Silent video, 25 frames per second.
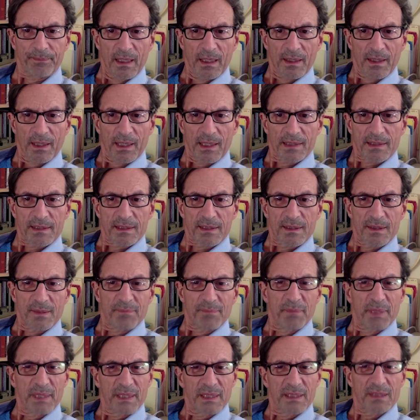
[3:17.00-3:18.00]
That's the
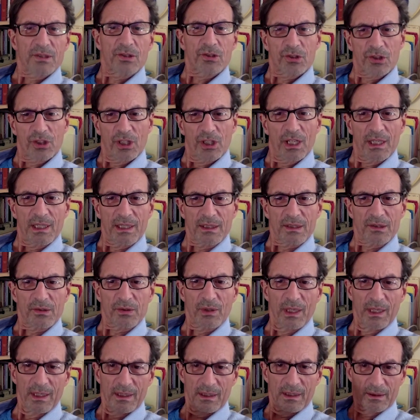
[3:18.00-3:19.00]
biggest change.
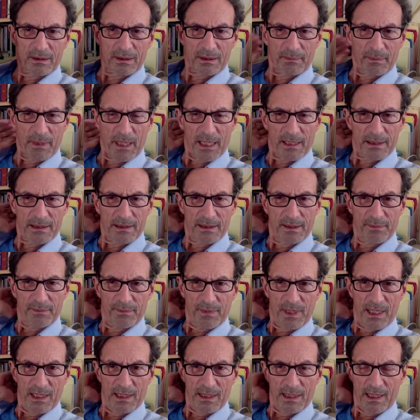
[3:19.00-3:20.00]
And I look back at
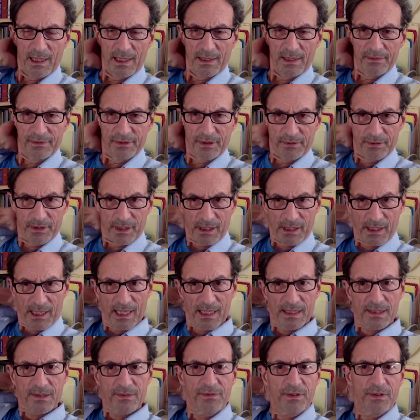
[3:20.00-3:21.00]
my life over the
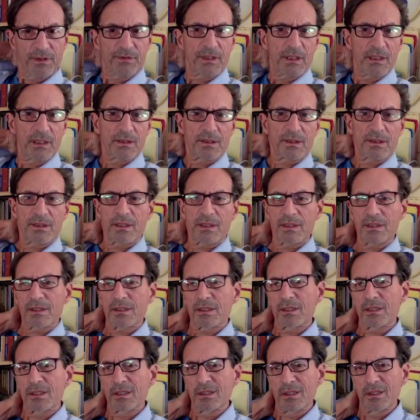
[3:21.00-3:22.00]
last 50 or
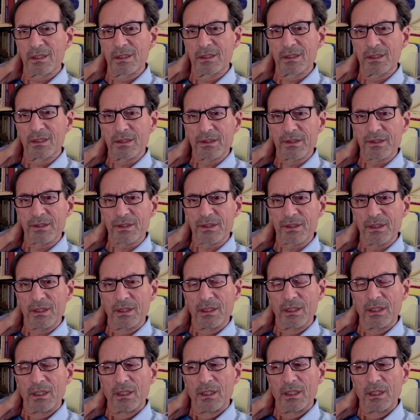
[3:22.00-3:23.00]
60 years.
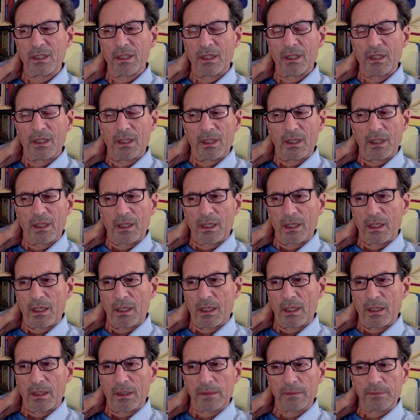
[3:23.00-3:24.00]

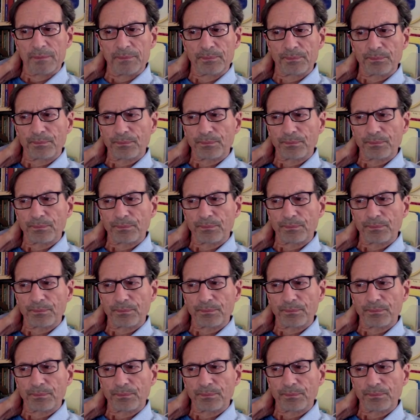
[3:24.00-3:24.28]
Um,